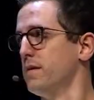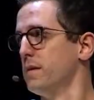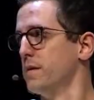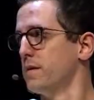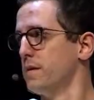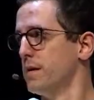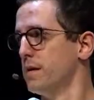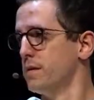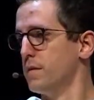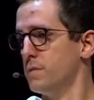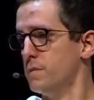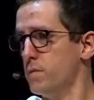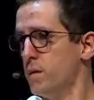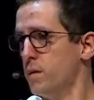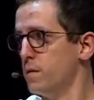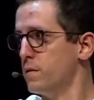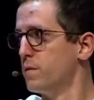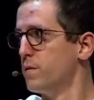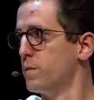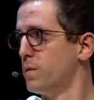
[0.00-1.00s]
that create the
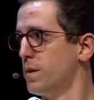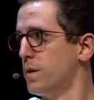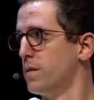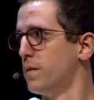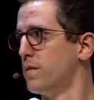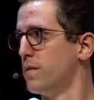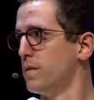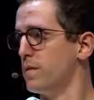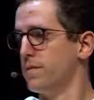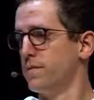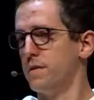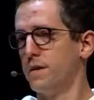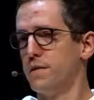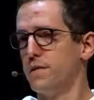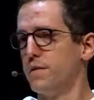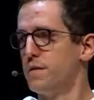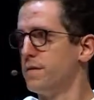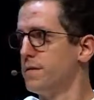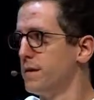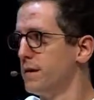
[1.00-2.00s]
most wealth in the
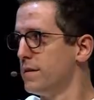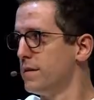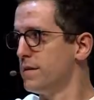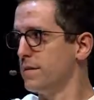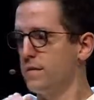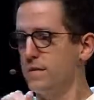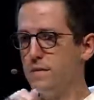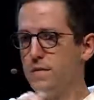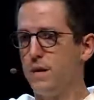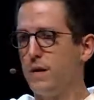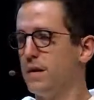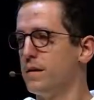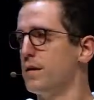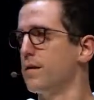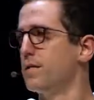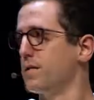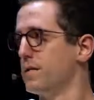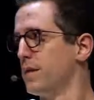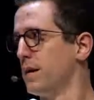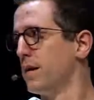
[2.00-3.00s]
flyover states do not
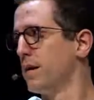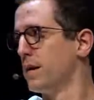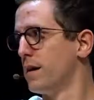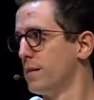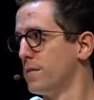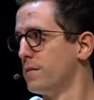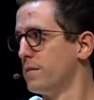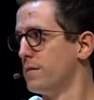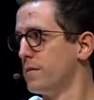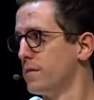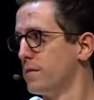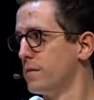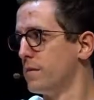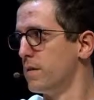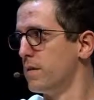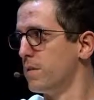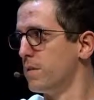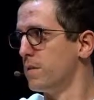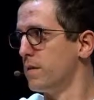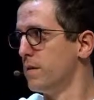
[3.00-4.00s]
give stock options to
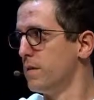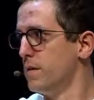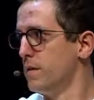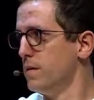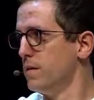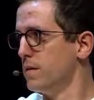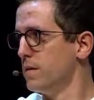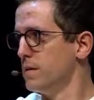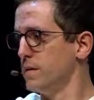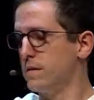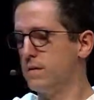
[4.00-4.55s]
their employees.